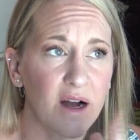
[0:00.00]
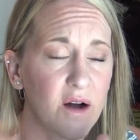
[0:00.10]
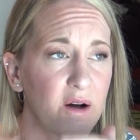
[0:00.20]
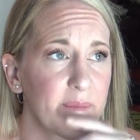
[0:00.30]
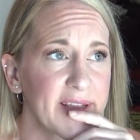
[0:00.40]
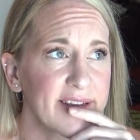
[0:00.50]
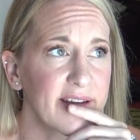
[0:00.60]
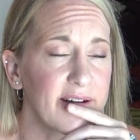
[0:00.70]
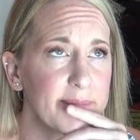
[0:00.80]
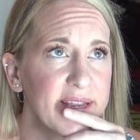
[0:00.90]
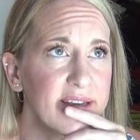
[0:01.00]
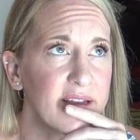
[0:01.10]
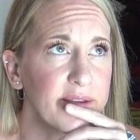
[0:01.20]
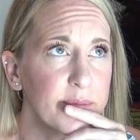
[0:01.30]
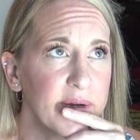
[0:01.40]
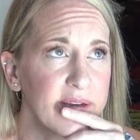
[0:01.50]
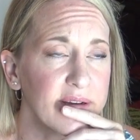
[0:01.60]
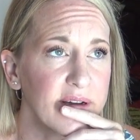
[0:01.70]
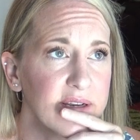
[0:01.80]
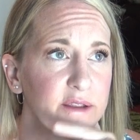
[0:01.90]
I'll make another
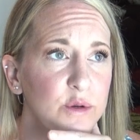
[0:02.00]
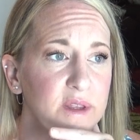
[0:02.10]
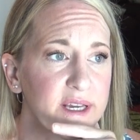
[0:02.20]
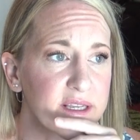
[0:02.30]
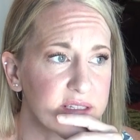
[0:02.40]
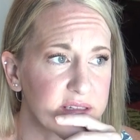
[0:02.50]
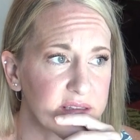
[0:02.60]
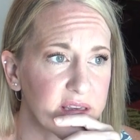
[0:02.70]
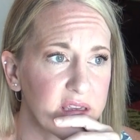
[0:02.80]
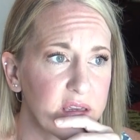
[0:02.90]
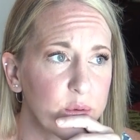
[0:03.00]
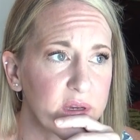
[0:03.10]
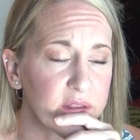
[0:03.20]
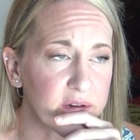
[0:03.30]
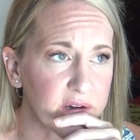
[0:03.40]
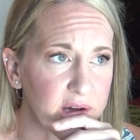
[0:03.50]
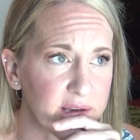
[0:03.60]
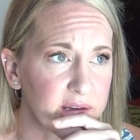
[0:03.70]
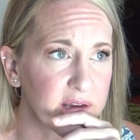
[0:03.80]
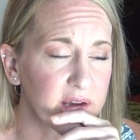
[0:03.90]
one, another list that you can look
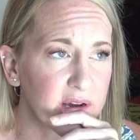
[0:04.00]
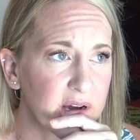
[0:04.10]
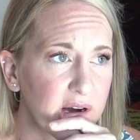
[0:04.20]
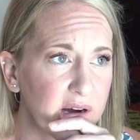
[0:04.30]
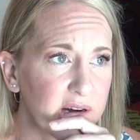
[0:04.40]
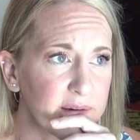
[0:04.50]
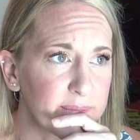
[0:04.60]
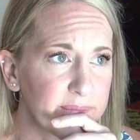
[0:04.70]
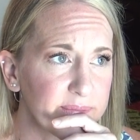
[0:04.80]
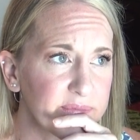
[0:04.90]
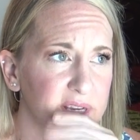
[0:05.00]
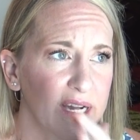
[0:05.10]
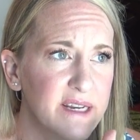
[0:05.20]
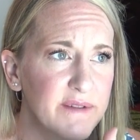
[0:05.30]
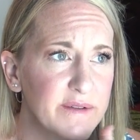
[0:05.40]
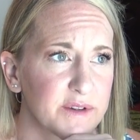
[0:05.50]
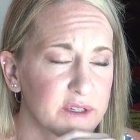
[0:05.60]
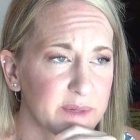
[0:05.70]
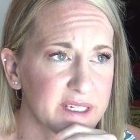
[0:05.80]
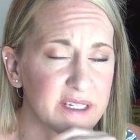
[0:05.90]
on, to kind of give you
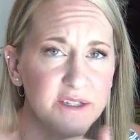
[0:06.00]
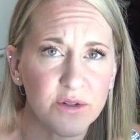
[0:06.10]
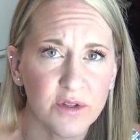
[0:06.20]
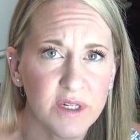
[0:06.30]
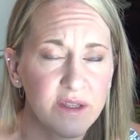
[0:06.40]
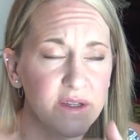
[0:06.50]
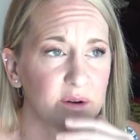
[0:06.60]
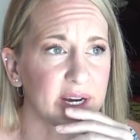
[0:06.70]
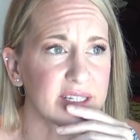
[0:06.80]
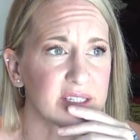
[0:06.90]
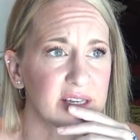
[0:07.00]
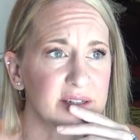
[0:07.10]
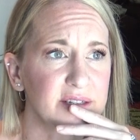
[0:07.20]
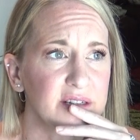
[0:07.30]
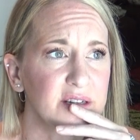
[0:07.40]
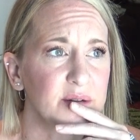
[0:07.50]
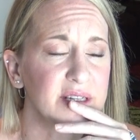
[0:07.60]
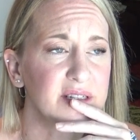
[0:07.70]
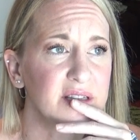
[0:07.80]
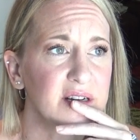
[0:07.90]
some ideas, or look in the Christ letters. You know,
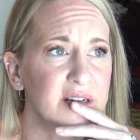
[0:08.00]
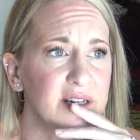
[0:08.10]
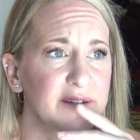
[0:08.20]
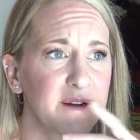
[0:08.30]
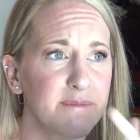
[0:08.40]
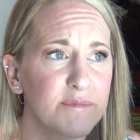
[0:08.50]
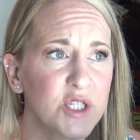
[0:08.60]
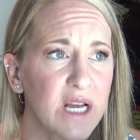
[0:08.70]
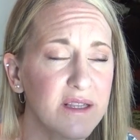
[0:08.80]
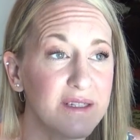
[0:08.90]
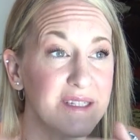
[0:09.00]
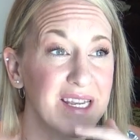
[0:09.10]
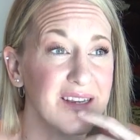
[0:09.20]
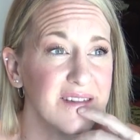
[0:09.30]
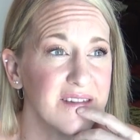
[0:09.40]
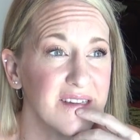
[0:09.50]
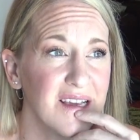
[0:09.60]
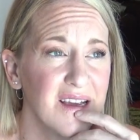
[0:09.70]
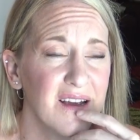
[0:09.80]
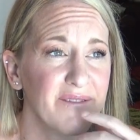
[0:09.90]
is there jealousy? Is
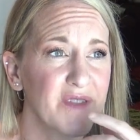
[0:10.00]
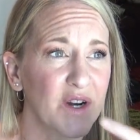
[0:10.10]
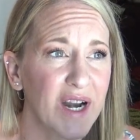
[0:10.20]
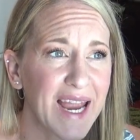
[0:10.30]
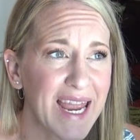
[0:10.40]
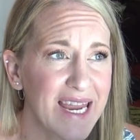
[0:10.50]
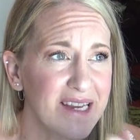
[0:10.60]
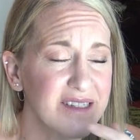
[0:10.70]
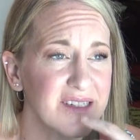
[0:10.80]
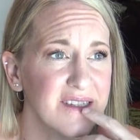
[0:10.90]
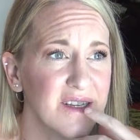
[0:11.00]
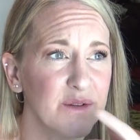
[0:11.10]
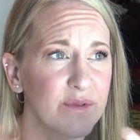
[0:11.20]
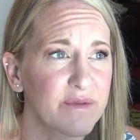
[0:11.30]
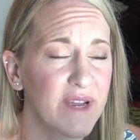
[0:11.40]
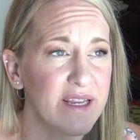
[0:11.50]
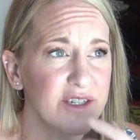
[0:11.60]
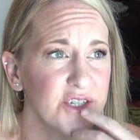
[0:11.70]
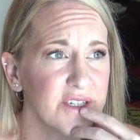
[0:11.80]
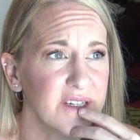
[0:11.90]
there hate? Is there
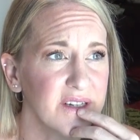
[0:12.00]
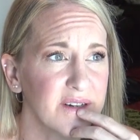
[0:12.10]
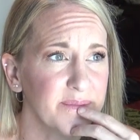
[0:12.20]
revenge?